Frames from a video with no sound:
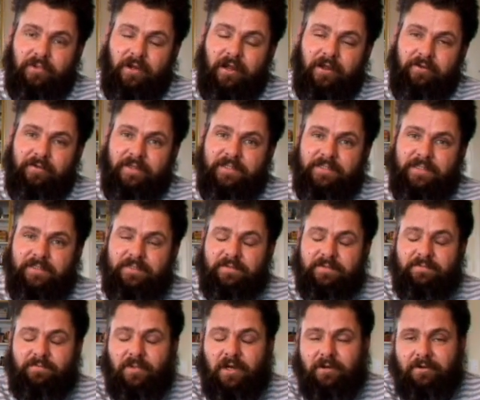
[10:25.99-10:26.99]
progress
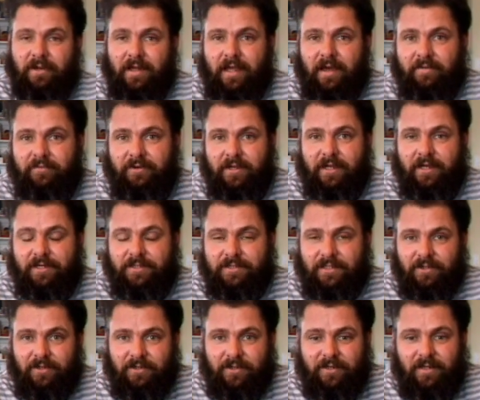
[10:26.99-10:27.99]
as my recovery goes
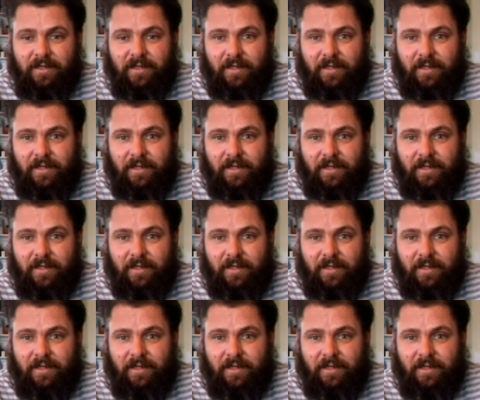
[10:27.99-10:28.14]
on,